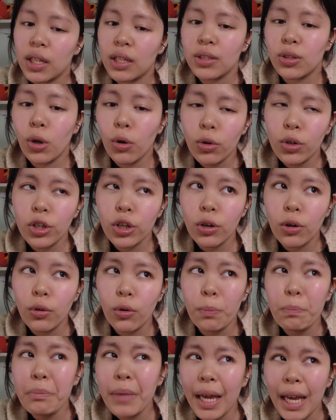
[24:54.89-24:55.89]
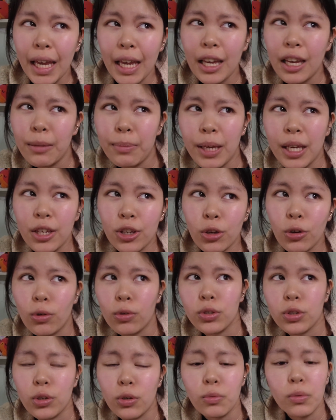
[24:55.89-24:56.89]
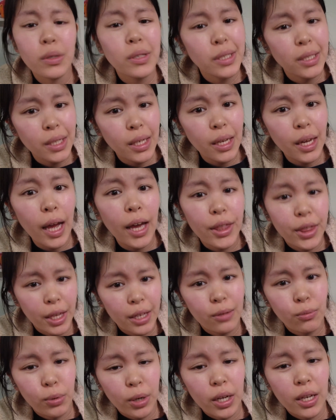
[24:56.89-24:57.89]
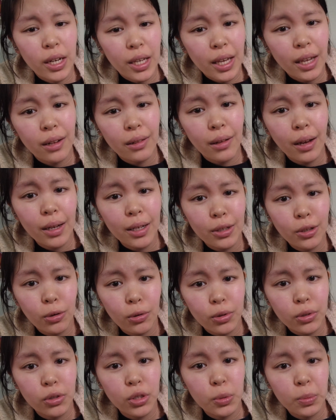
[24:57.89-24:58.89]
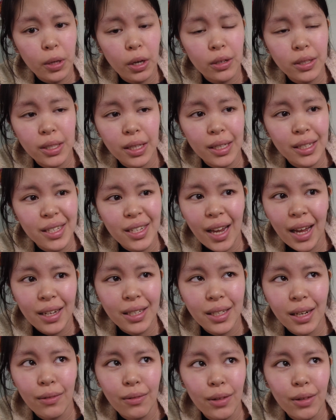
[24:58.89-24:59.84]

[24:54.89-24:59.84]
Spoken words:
Tokyo, maybe Kyoto, we'll see. I think we're gonna get a lot in Kyoto, to be honest, like snacks and